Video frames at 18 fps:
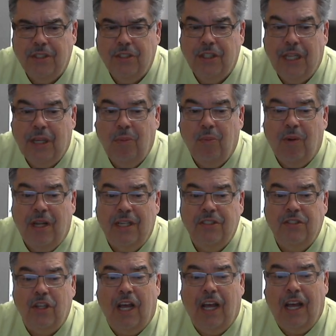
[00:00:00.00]
He wants
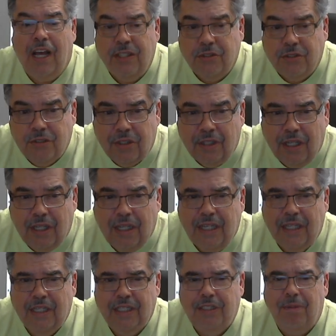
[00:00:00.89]
us
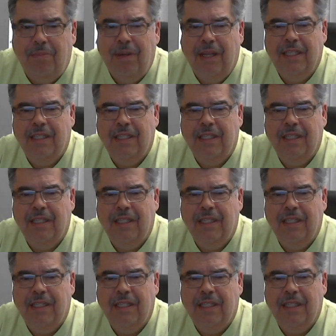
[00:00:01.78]
to make